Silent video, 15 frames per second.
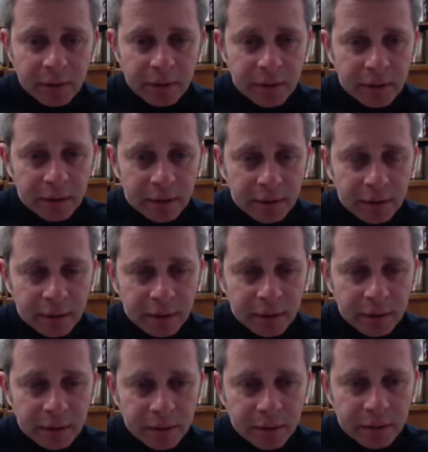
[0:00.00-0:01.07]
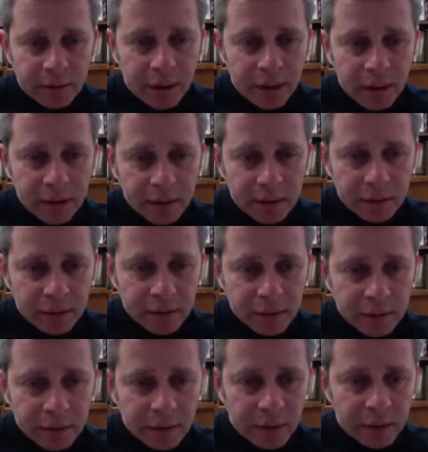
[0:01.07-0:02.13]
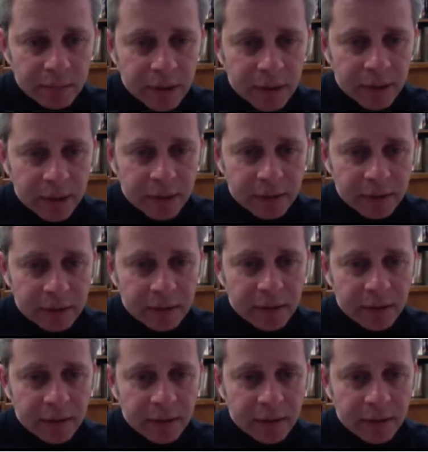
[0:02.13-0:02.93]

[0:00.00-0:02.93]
in dark and complicated